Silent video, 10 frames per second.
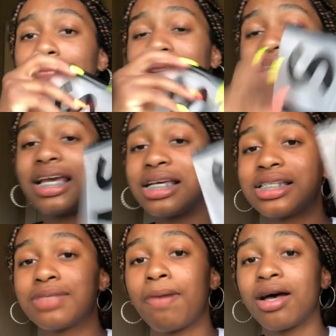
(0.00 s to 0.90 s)

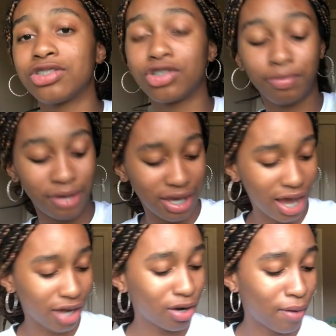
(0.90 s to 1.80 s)
please sponsor
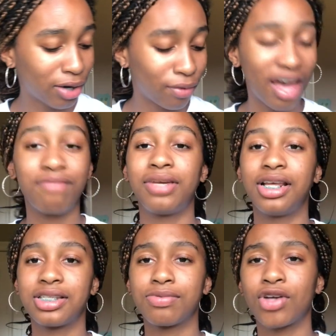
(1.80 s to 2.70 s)
me. I know I don't have
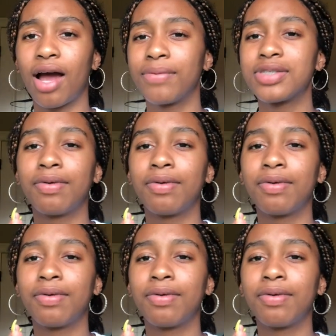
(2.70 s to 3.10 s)
many subscribers,